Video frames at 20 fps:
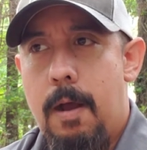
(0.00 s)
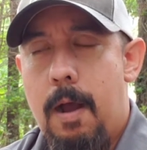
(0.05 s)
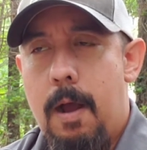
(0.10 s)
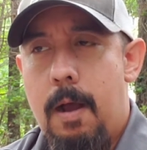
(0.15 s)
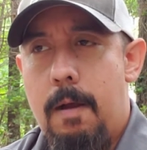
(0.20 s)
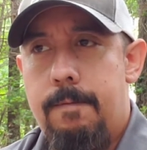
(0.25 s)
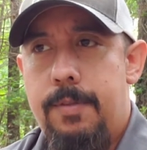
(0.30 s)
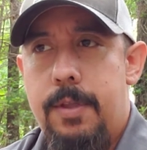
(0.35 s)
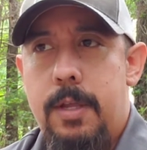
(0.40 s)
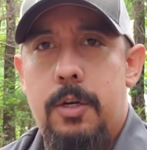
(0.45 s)

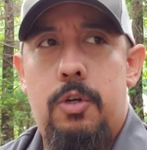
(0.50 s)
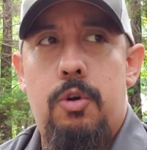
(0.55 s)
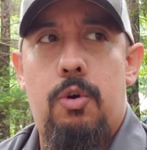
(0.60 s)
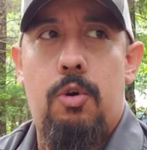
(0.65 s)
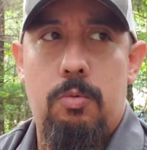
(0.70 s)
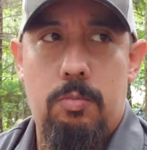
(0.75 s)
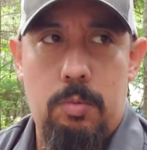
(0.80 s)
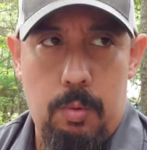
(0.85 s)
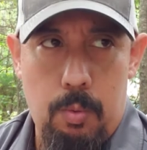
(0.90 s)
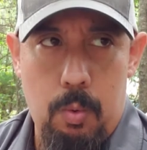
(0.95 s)
of the
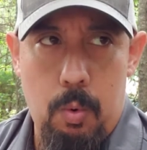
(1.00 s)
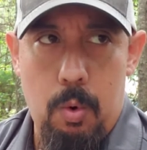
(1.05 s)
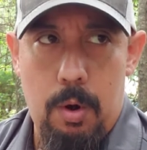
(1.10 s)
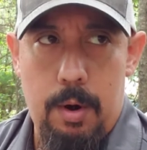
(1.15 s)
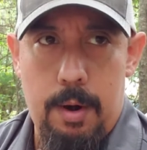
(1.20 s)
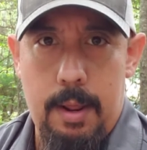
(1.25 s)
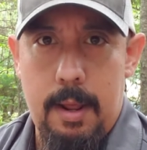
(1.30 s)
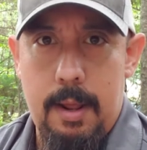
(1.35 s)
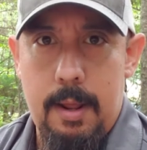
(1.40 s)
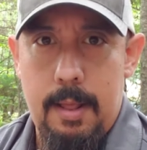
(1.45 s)
eternal
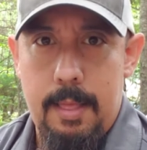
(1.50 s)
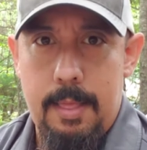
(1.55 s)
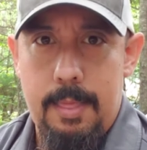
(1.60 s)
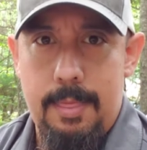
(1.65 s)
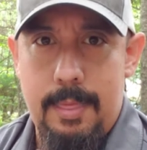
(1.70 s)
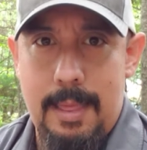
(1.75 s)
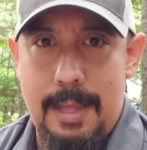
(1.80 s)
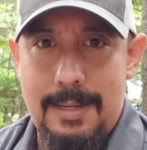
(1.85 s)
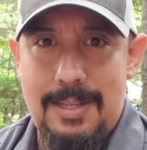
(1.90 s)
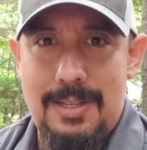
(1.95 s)
reward
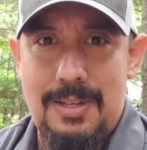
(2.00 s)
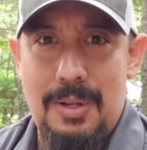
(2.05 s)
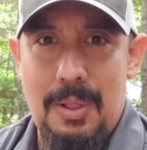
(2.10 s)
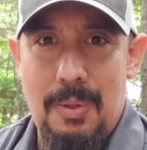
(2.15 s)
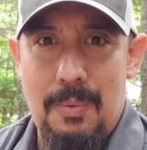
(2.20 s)
that still